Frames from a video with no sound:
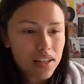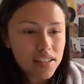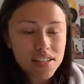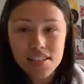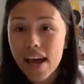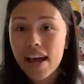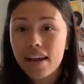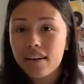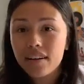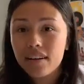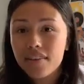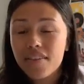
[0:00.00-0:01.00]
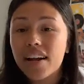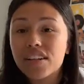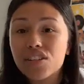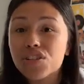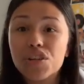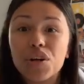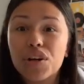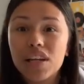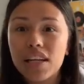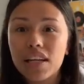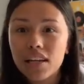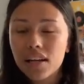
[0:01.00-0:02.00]
said that it's
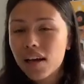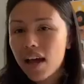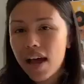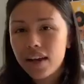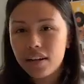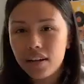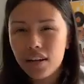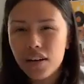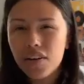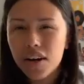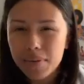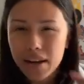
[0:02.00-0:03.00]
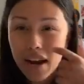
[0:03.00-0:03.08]
dirty, and you know what I mean?